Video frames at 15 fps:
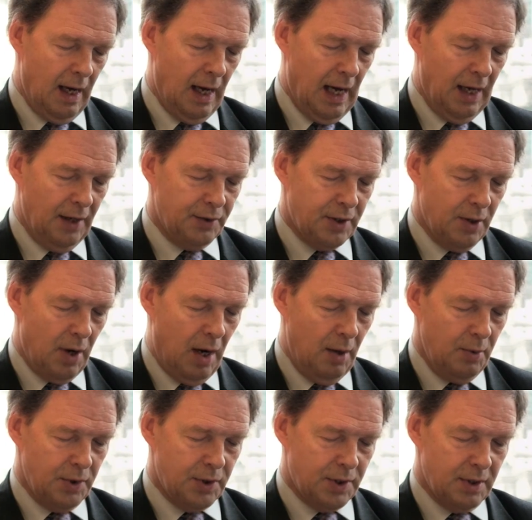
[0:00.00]
And so I
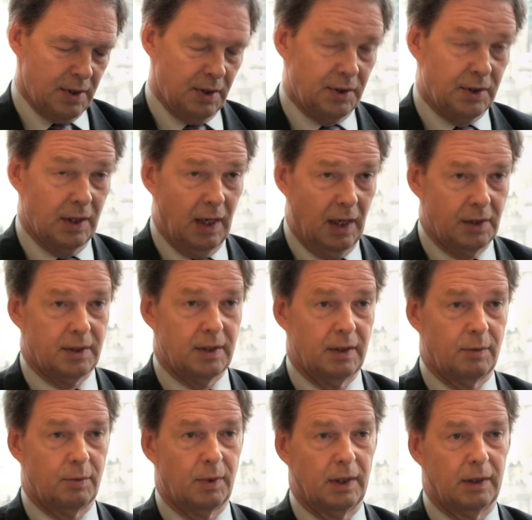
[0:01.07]
was
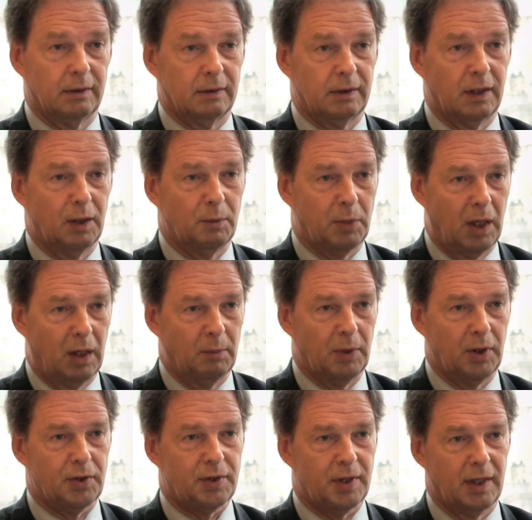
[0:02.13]
delighted when
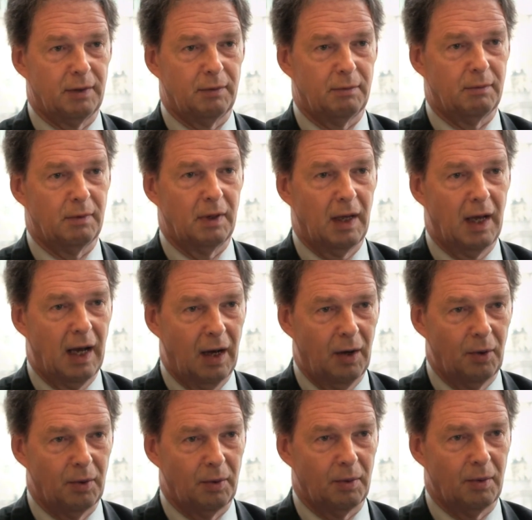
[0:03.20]
Obama said
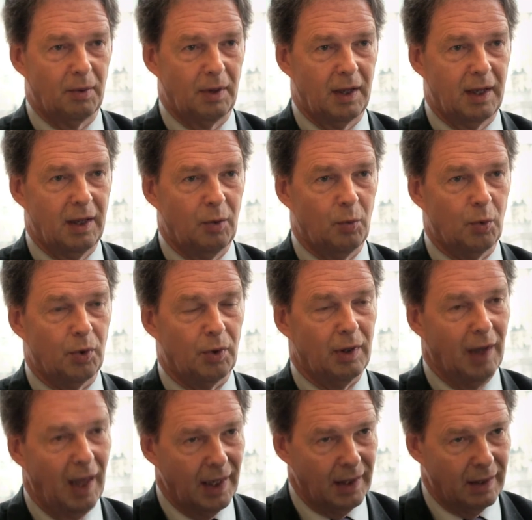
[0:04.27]
how he would
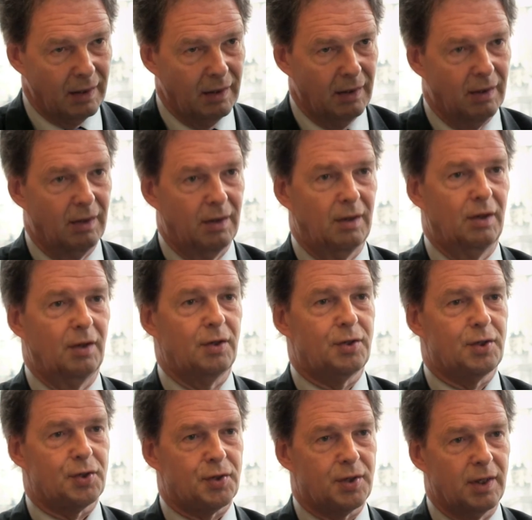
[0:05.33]
like
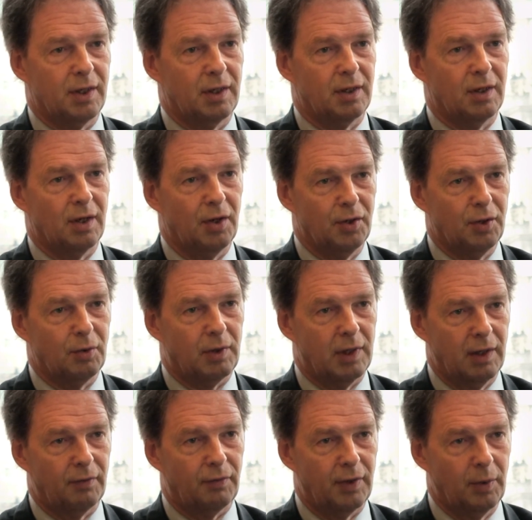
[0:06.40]
to see a
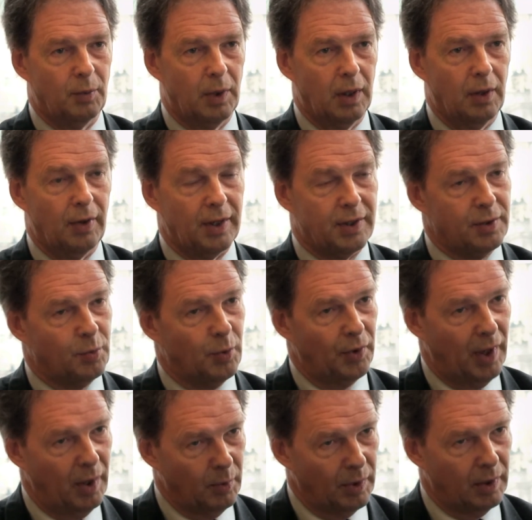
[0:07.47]
nuclear-free world. That is what
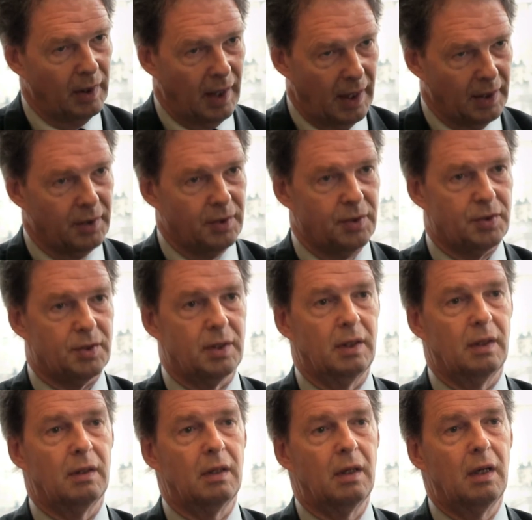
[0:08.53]
I would like to see.